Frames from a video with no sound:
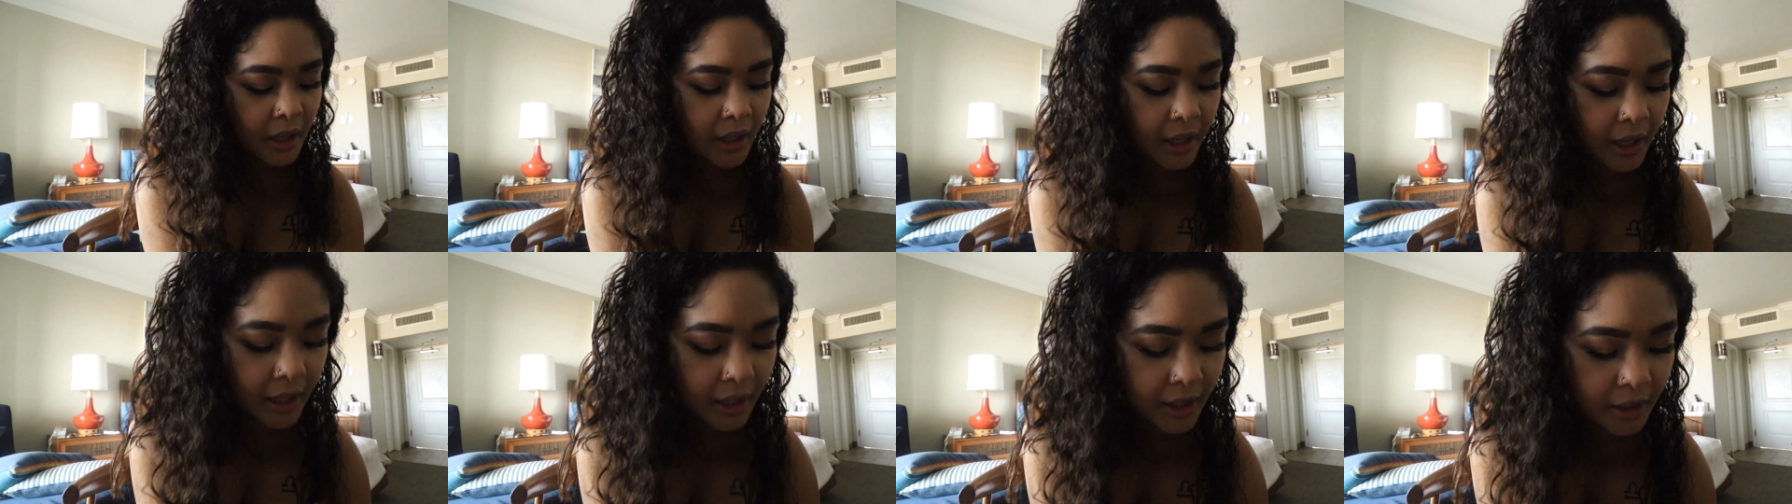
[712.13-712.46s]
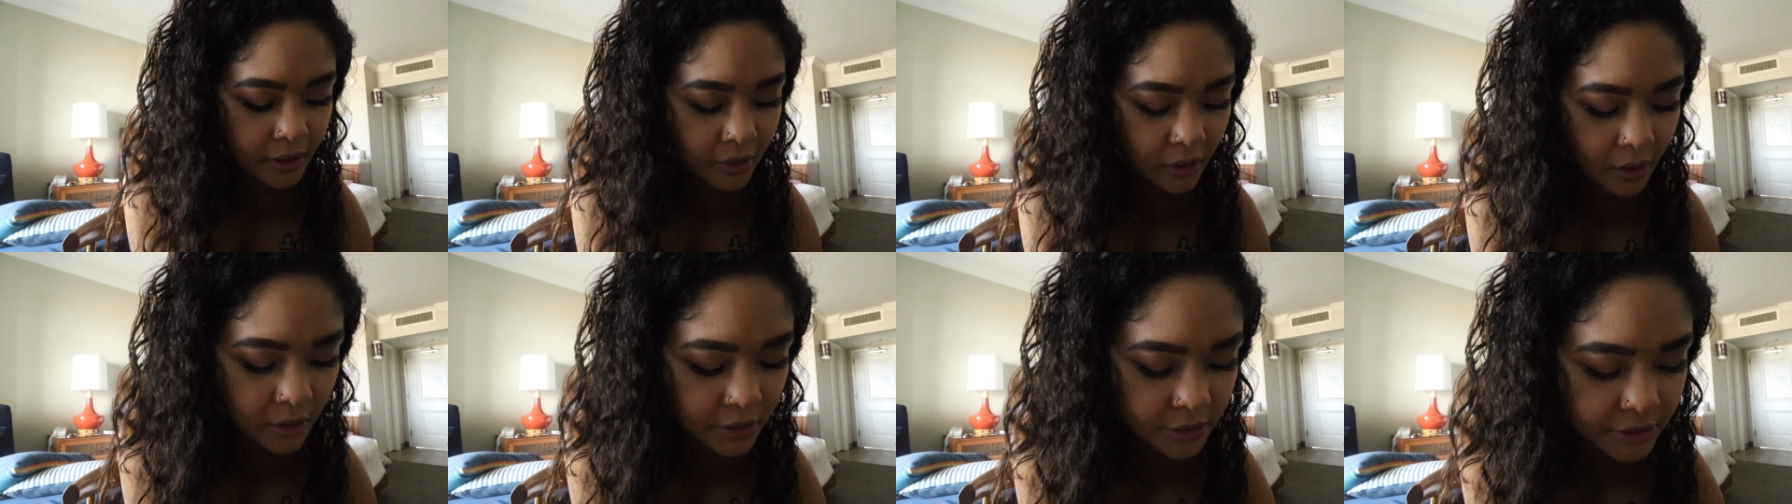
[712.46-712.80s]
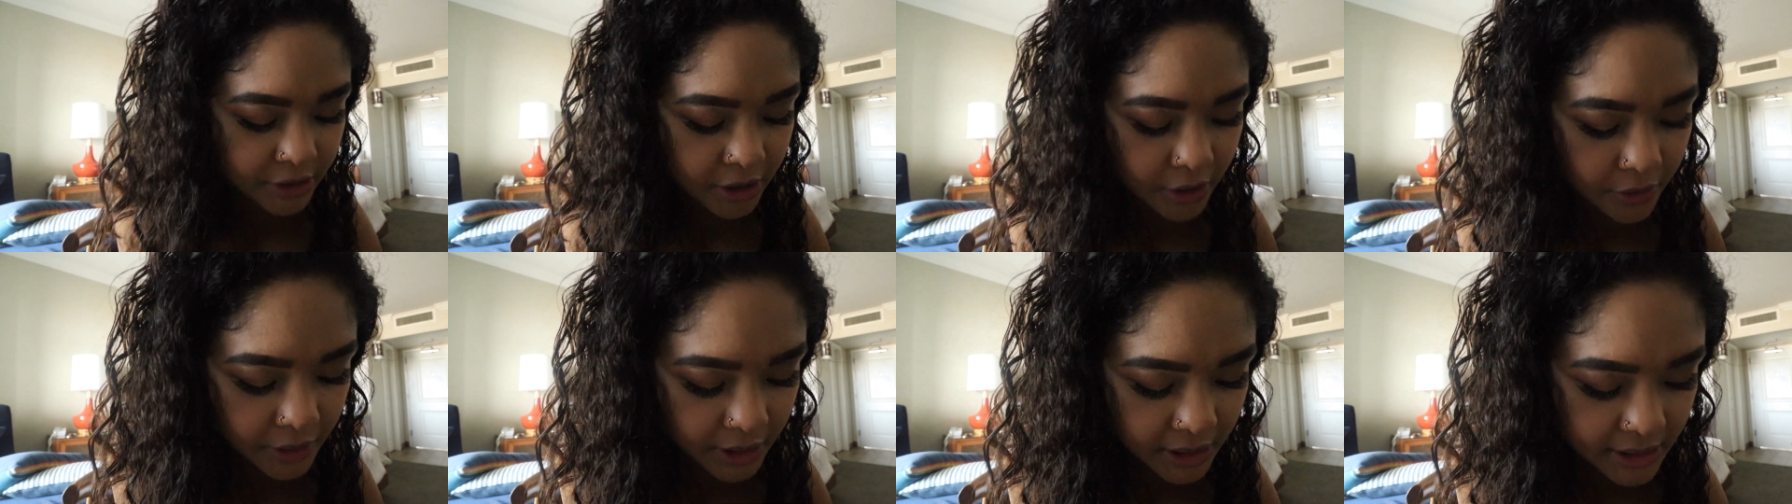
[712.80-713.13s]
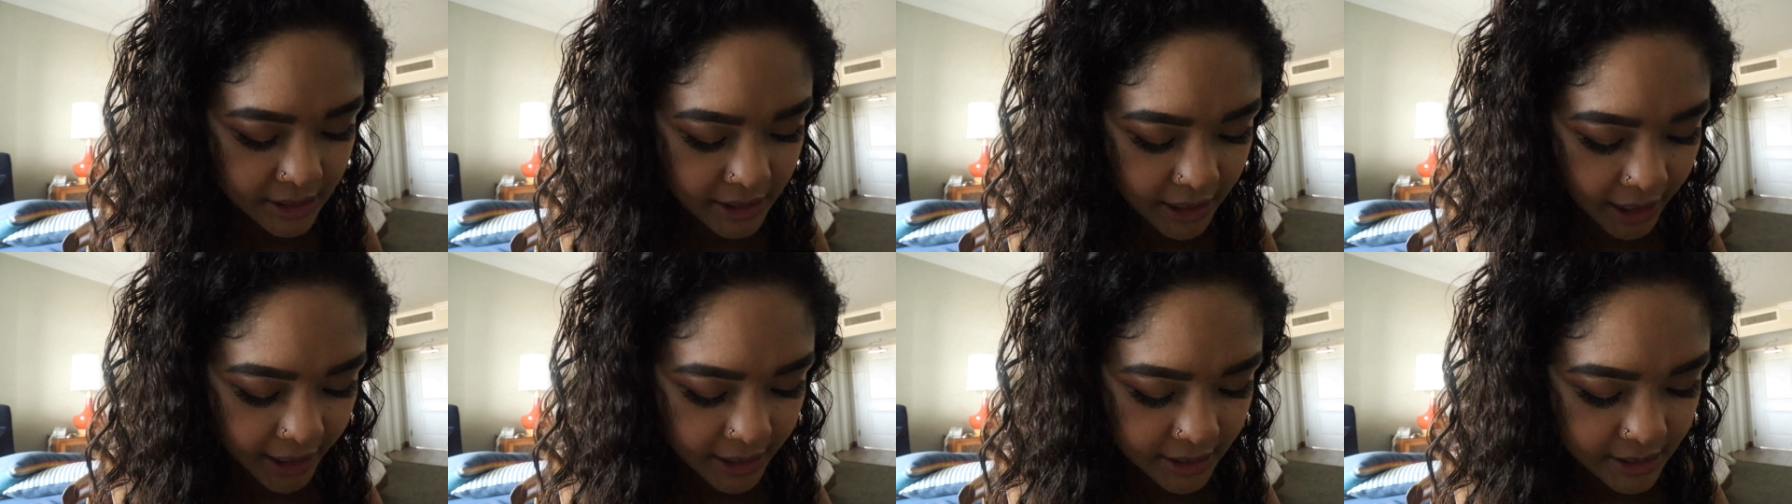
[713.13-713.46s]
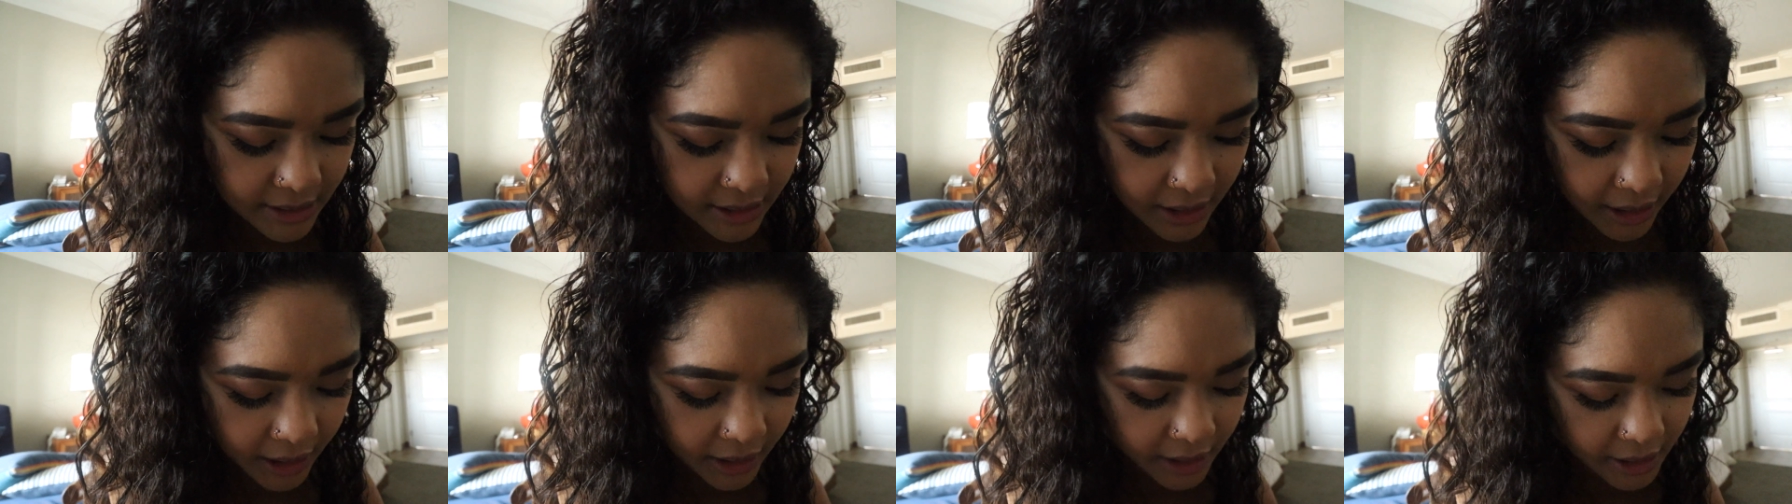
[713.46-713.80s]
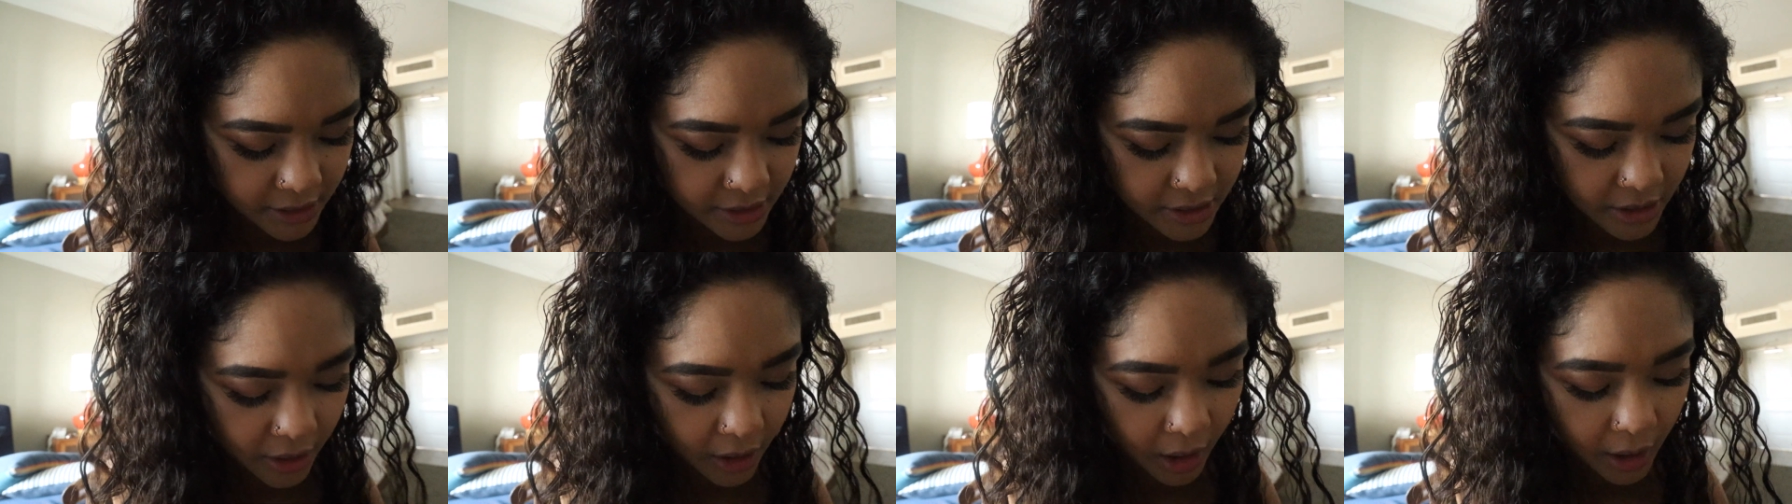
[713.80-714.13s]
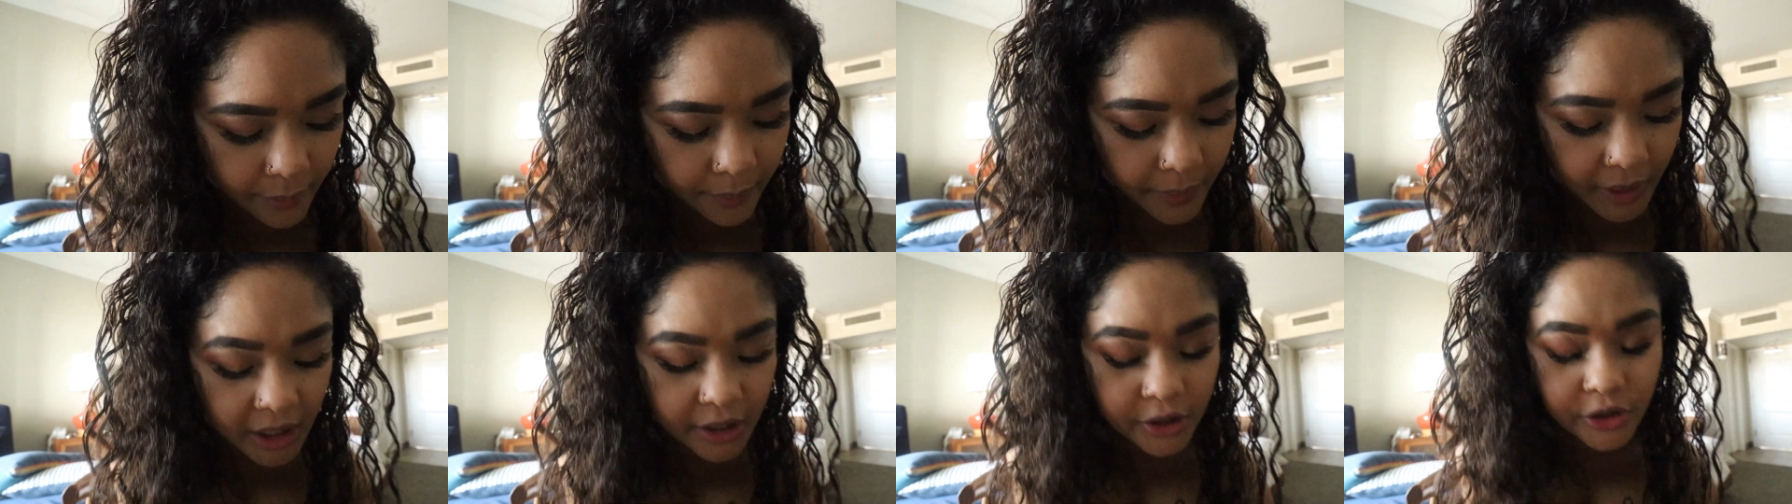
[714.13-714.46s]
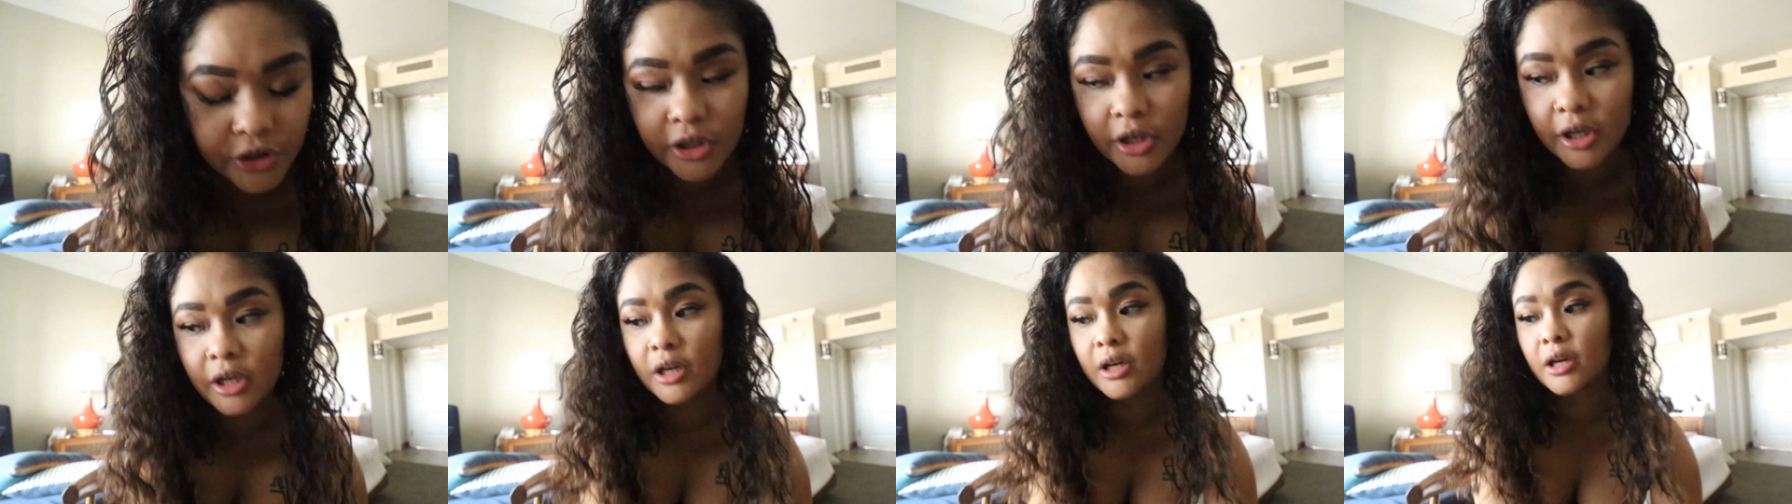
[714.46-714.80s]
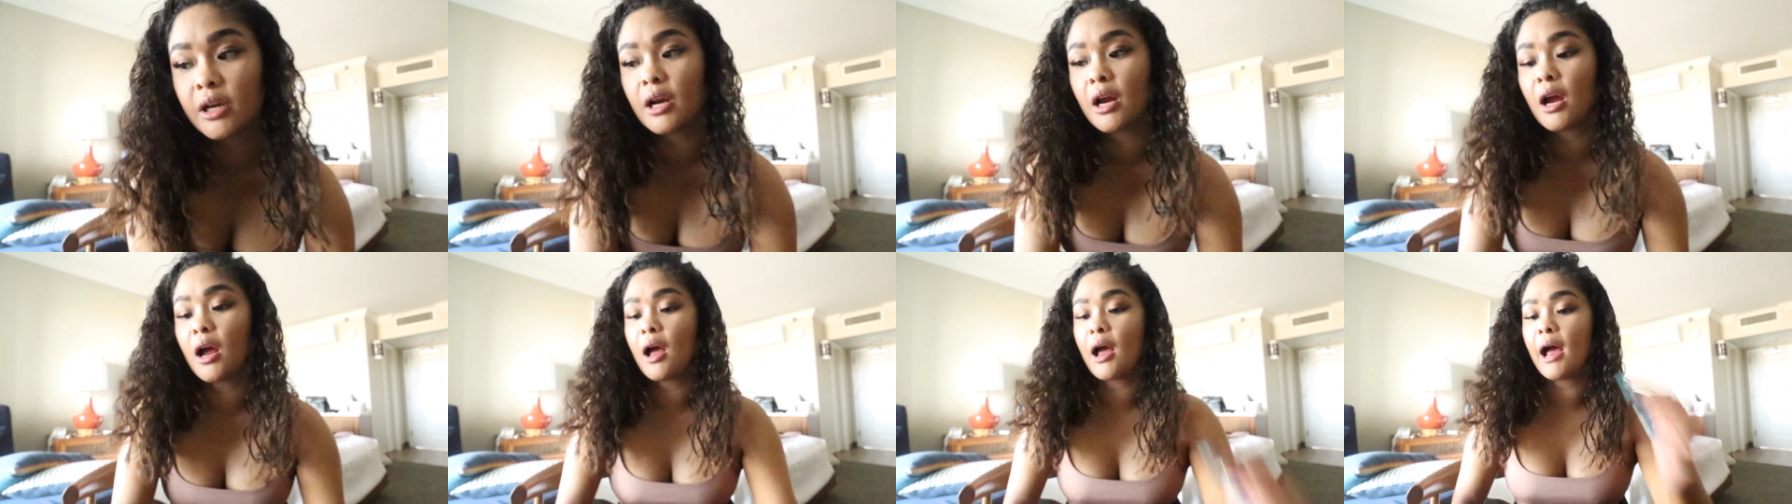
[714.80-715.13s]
And also this nice lady took our picture